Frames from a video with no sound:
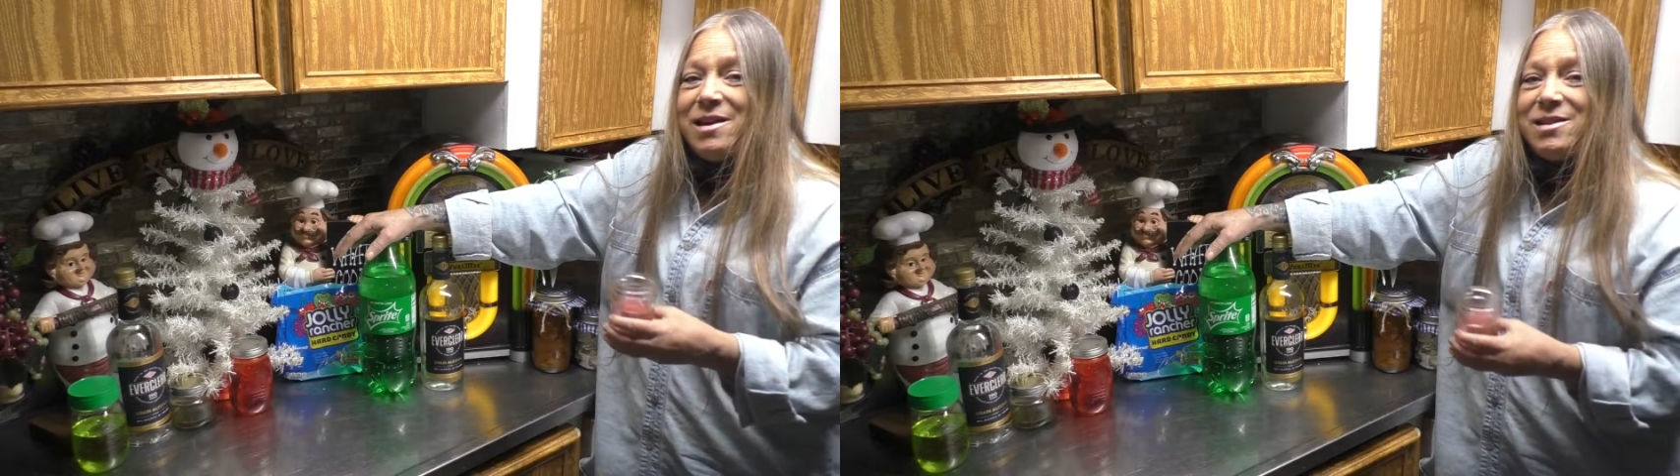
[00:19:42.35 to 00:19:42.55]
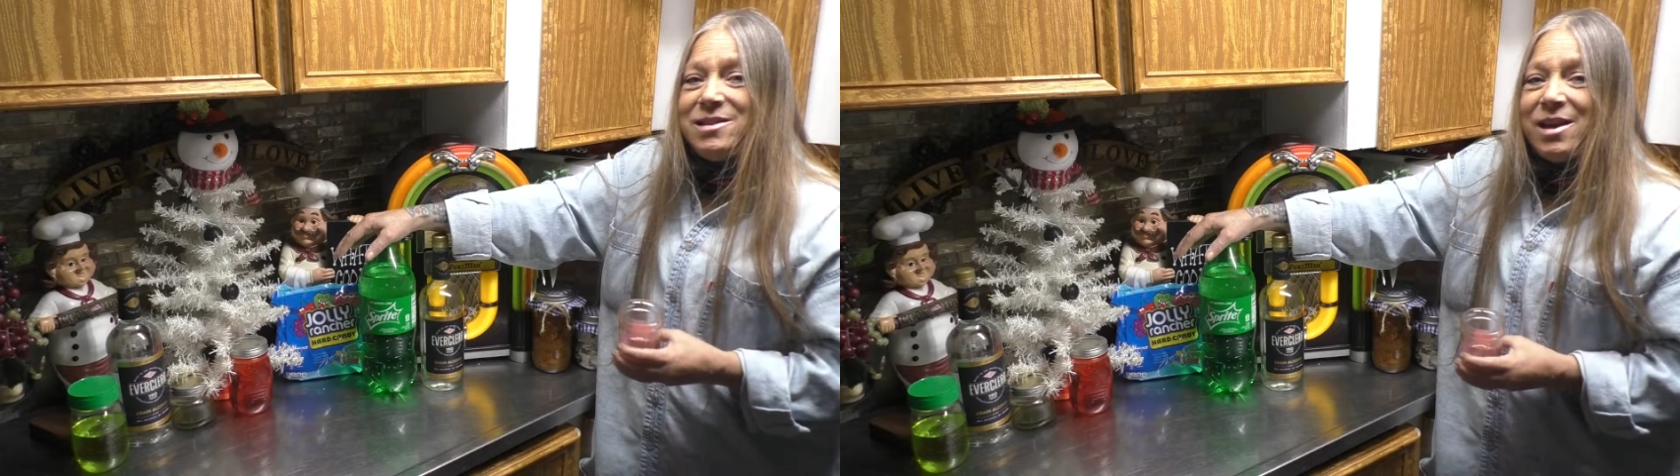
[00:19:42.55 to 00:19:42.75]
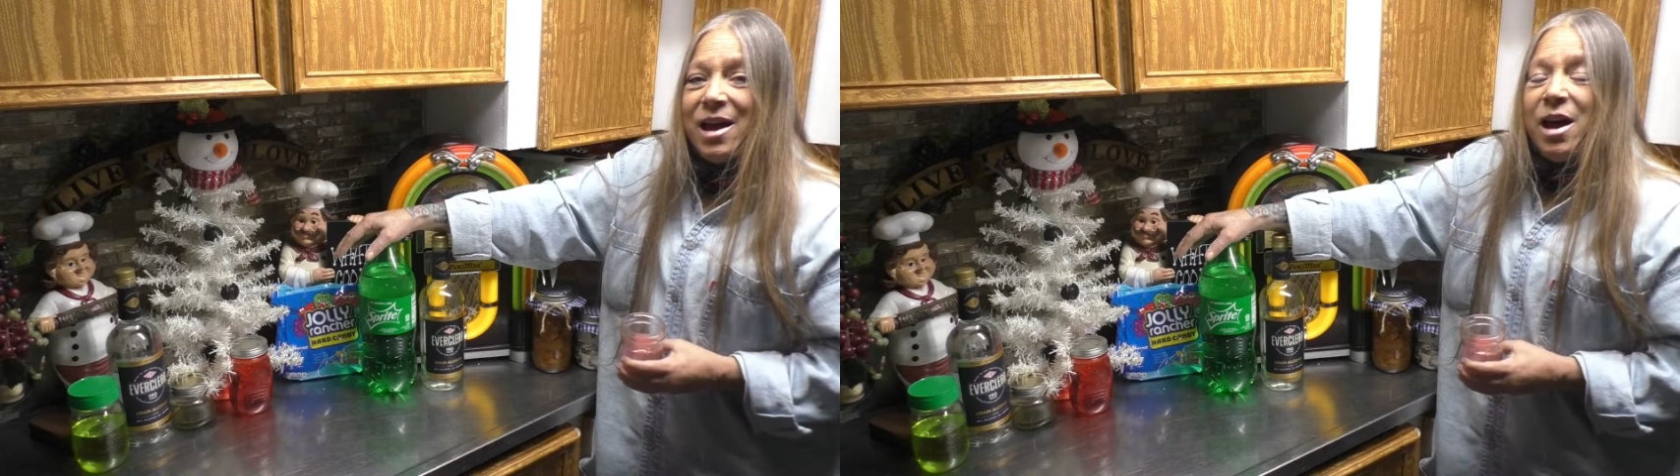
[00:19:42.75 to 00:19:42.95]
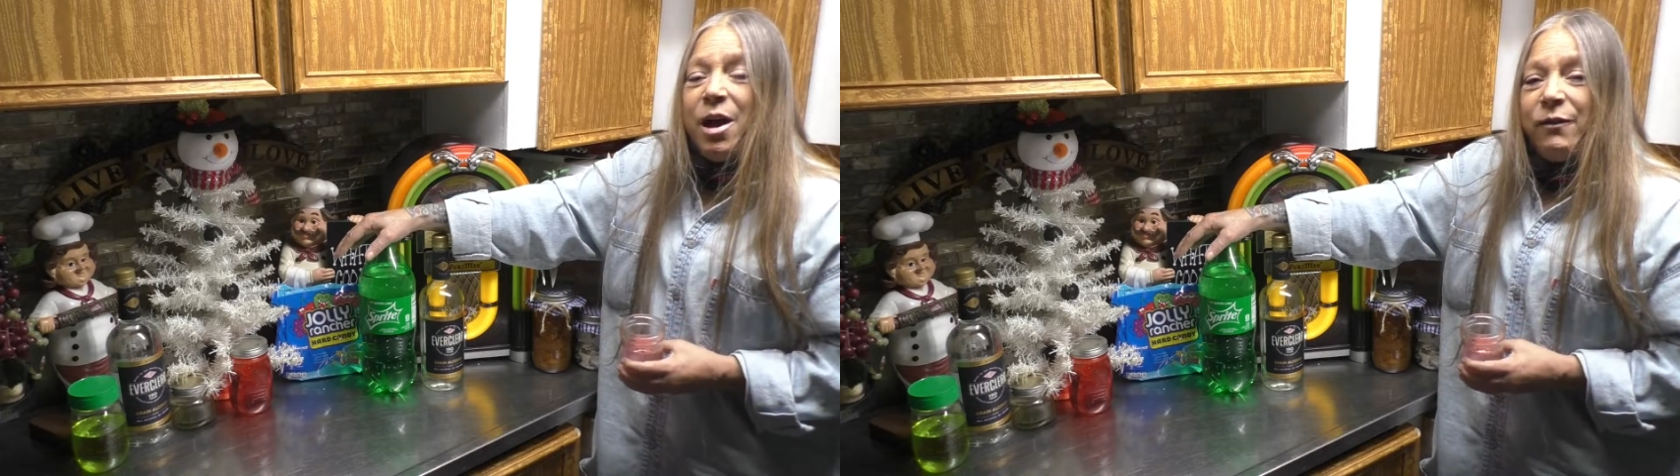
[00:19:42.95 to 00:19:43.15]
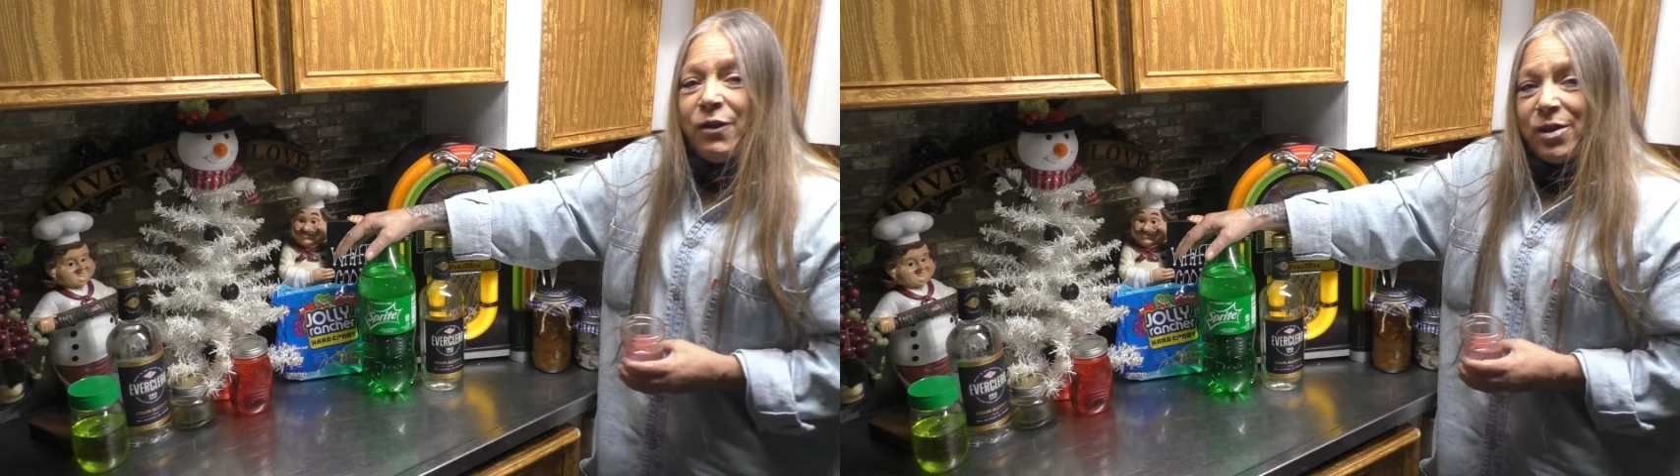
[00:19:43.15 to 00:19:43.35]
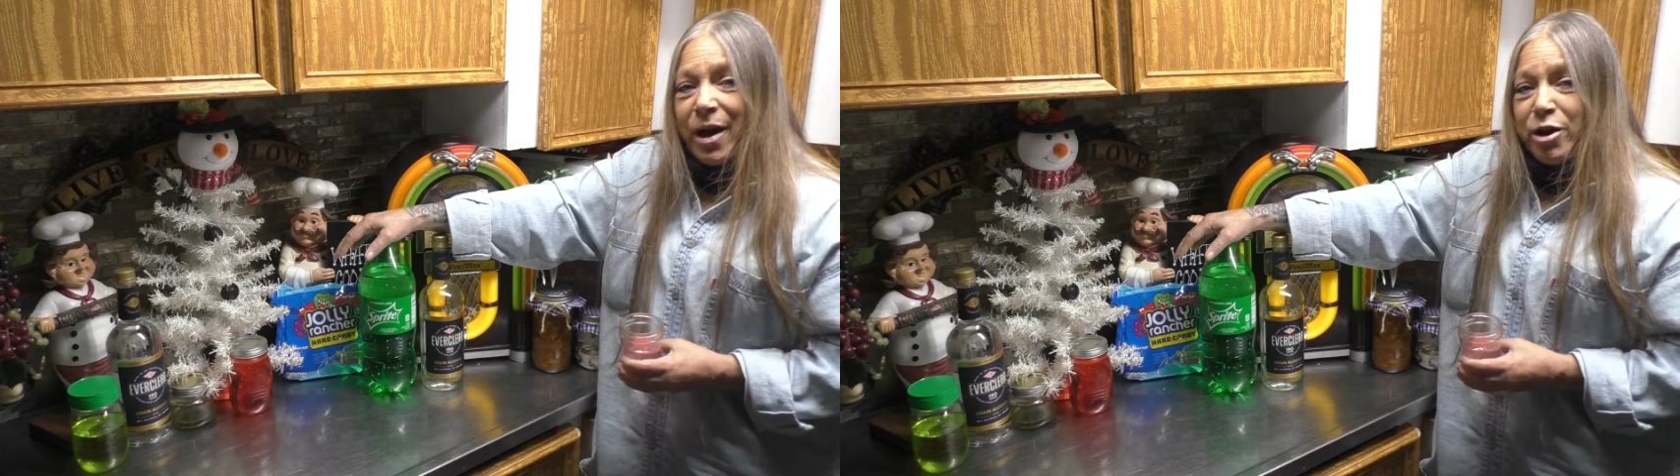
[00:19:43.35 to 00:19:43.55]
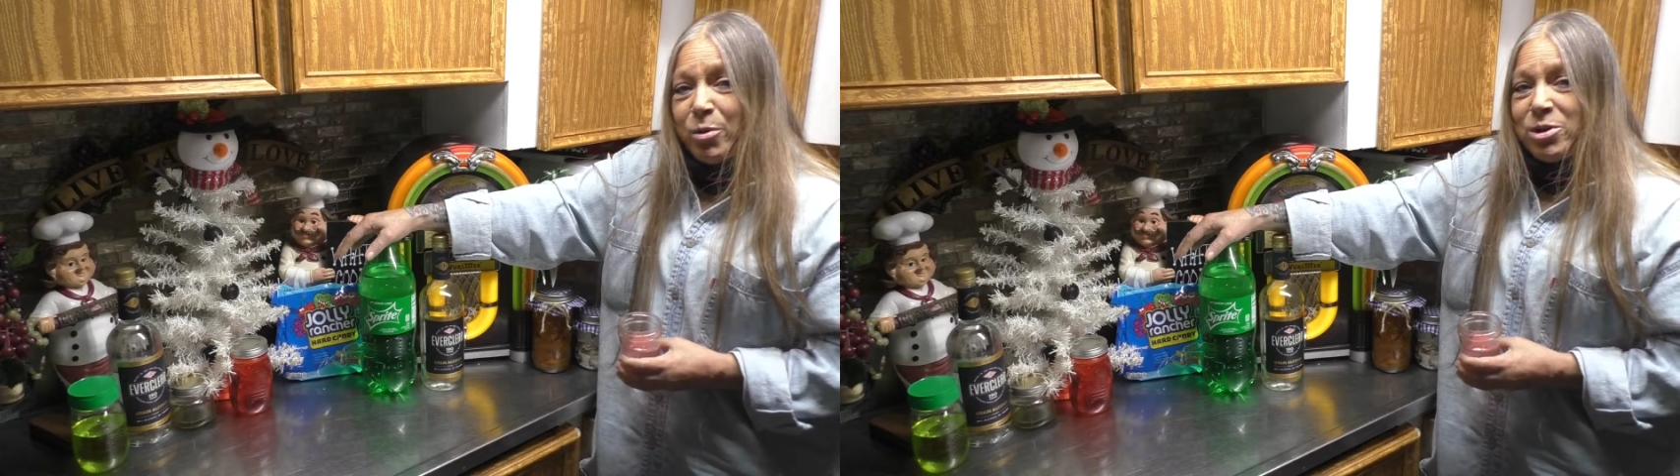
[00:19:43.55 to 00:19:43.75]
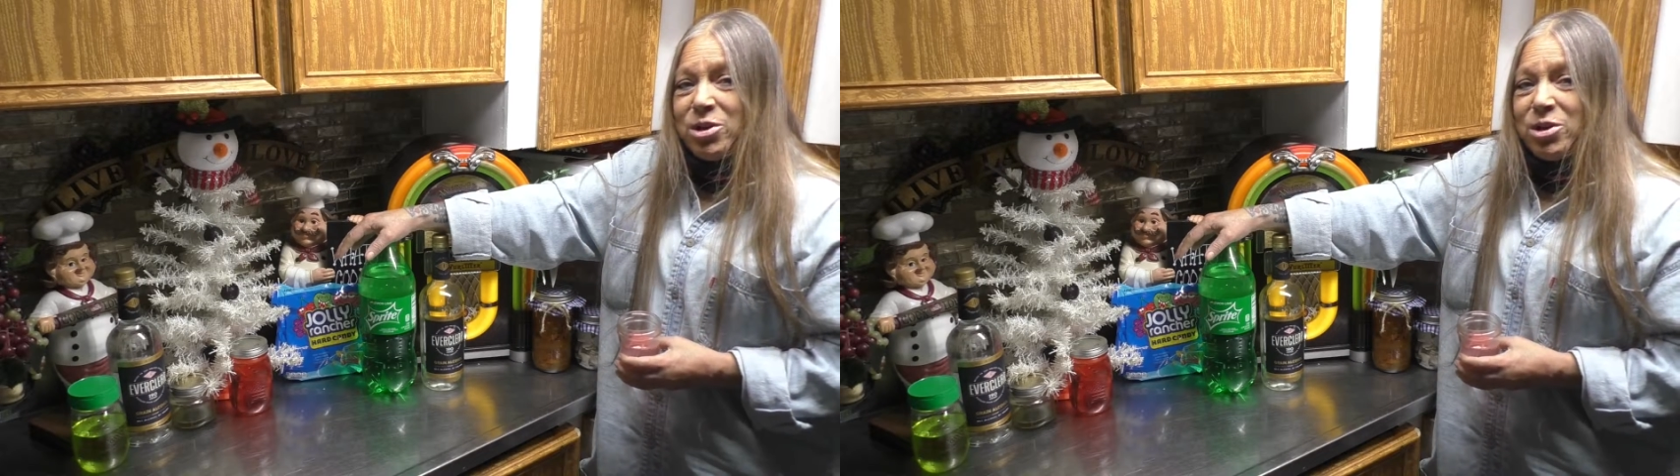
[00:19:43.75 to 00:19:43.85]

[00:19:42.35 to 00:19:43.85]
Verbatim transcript: If you liked what you